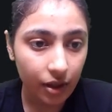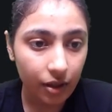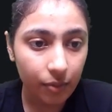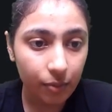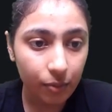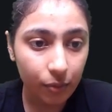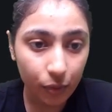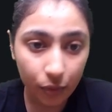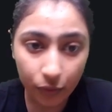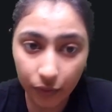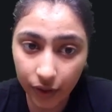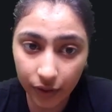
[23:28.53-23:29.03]

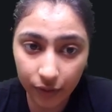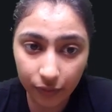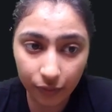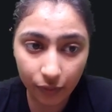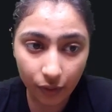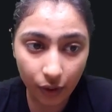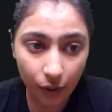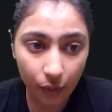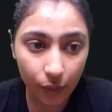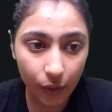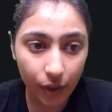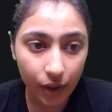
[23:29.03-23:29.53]
Moving
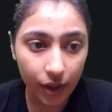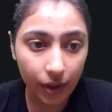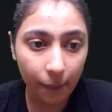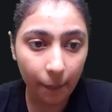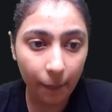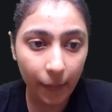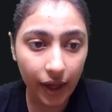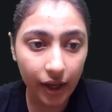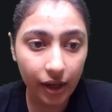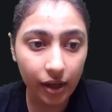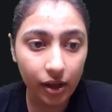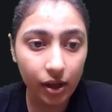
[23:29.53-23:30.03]
forward,
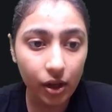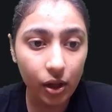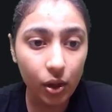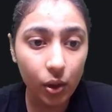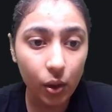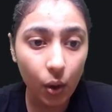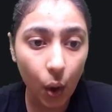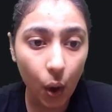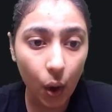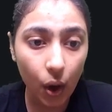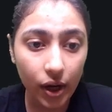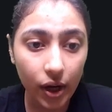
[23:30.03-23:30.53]
make a
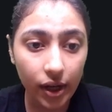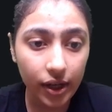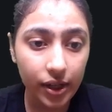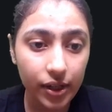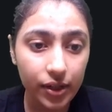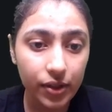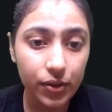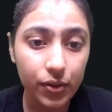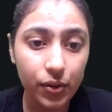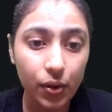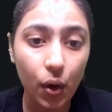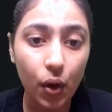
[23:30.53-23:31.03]
long
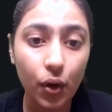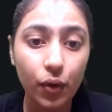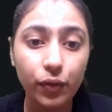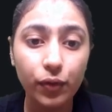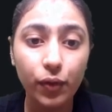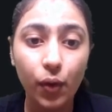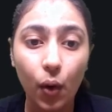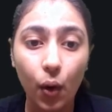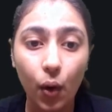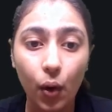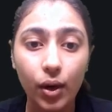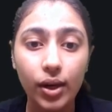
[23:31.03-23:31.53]
list of
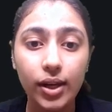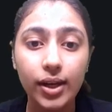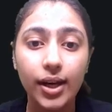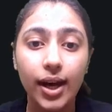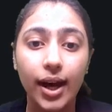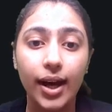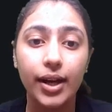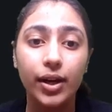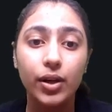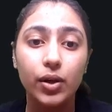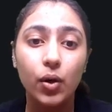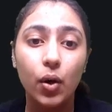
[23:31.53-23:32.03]
all
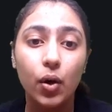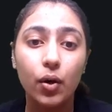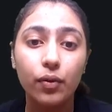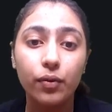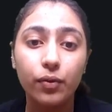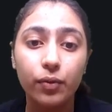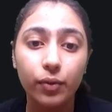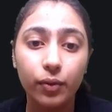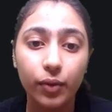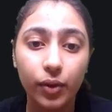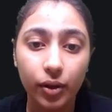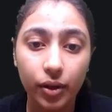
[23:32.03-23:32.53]
kind of
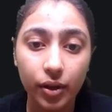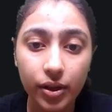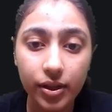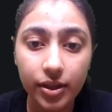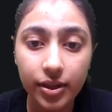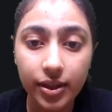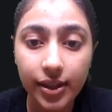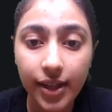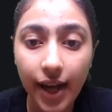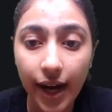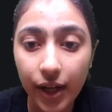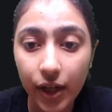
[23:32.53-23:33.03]
works
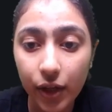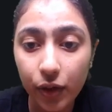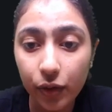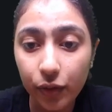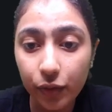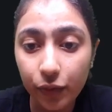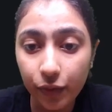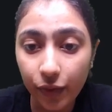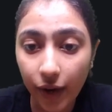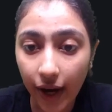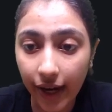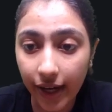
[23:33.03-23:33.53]
that you
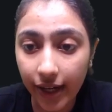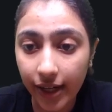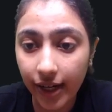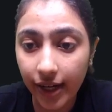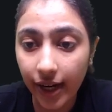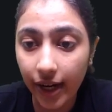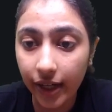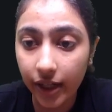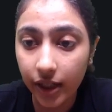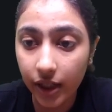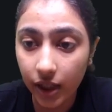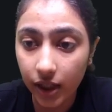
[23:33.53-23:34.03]
find
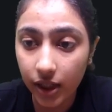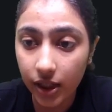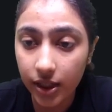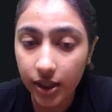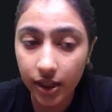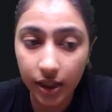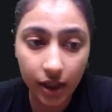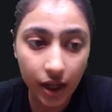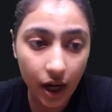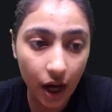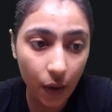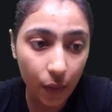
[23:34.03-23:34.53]
adults
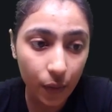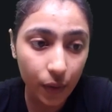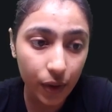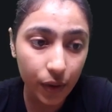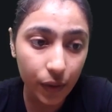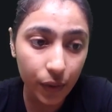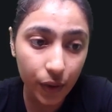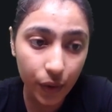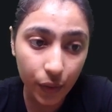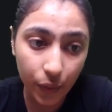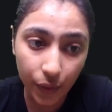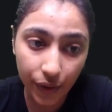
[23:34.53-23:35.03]
around
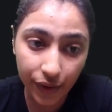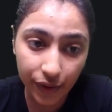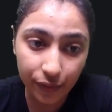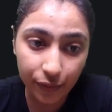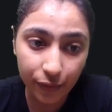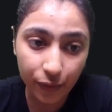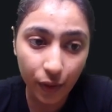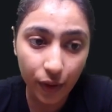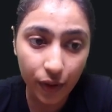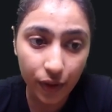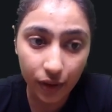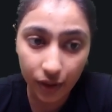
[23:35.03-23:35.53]
you doing
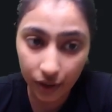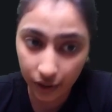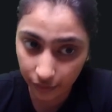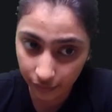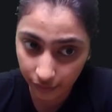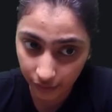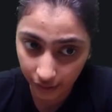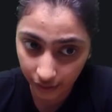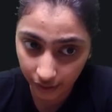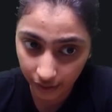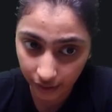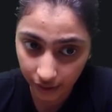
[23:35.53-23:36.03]
for a
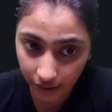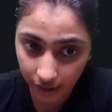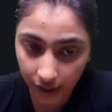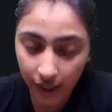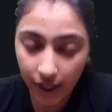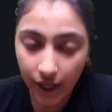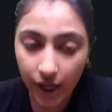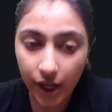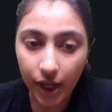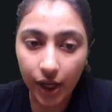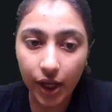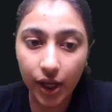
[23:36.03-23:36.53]
living.
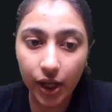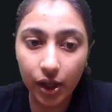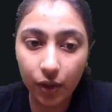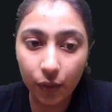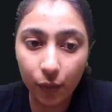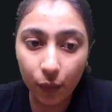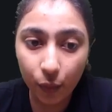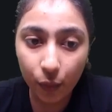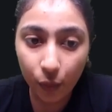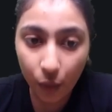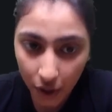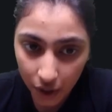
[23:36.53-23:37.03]

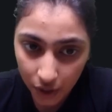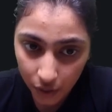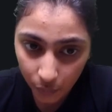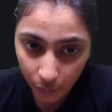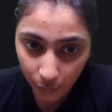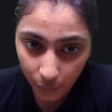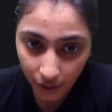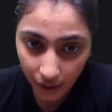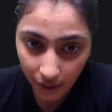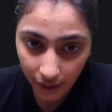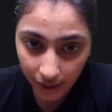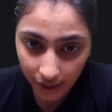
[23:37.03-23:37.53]
In what
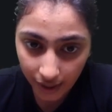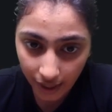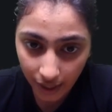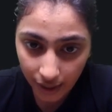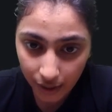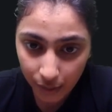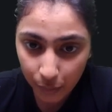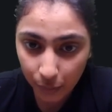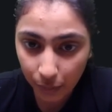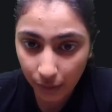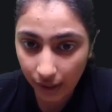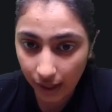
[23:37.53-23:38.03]
way
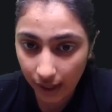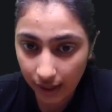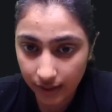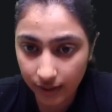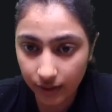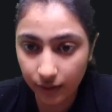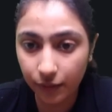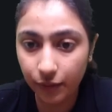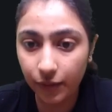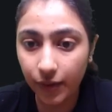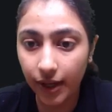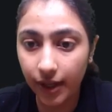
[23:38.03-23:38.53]
can you
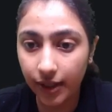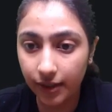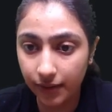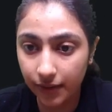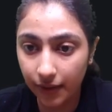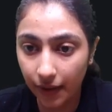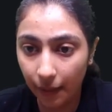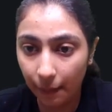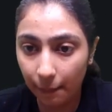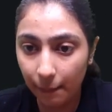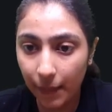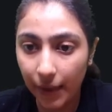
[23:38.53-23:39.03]
classify
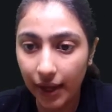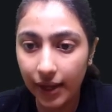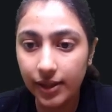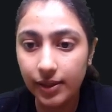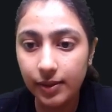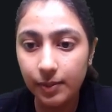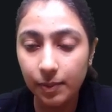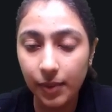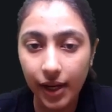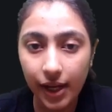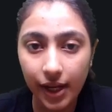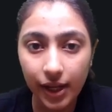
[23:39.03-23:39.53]
them?
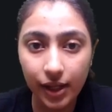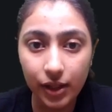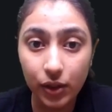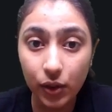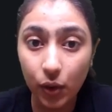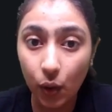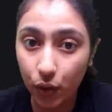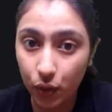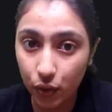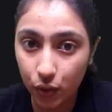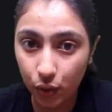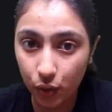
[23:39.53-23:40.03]
Explain
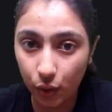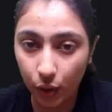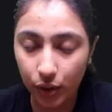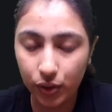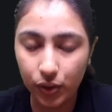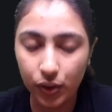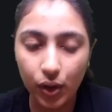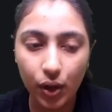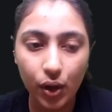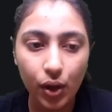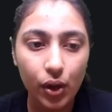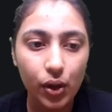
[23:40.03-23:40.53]
your
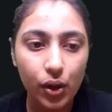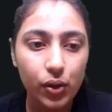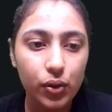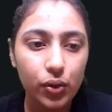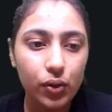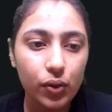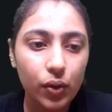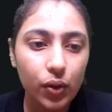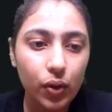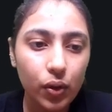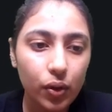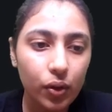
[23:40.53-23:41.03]
choice.
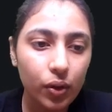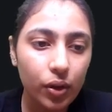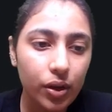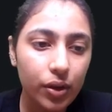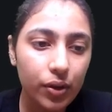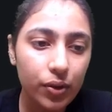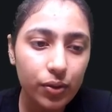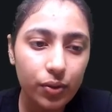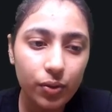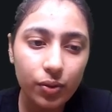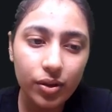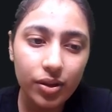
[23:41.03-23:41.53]
So
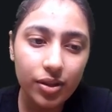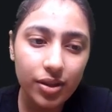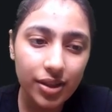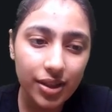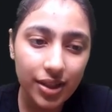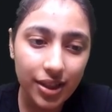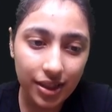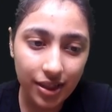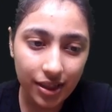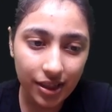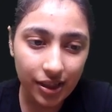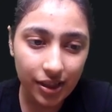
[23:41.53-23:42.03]
students,
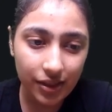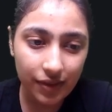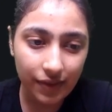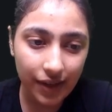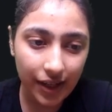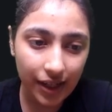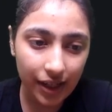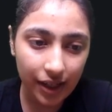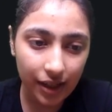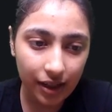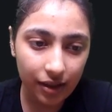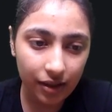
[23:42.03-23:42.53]
this is
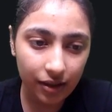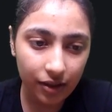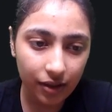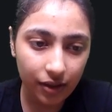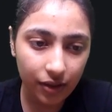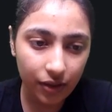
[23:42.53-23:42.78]
very